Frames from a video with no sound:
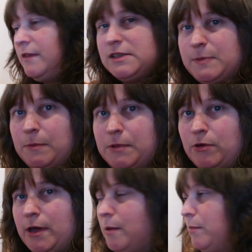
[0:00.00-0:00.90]
This bit be
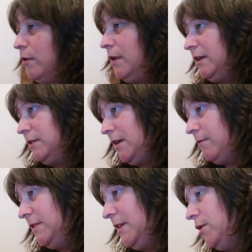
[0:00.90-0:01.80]
okay, but like
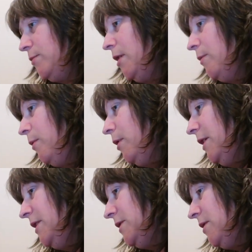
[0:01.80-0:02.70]
down this edge where the wall
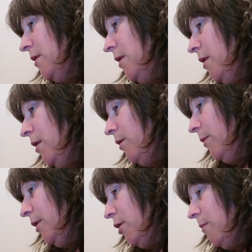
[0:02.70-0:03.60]
is,
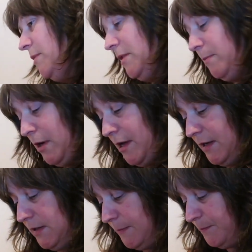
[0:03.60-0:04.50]
when the cupboard's in
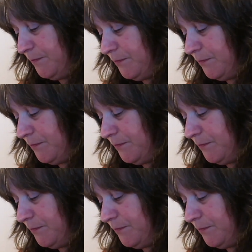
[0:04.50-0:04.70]
place.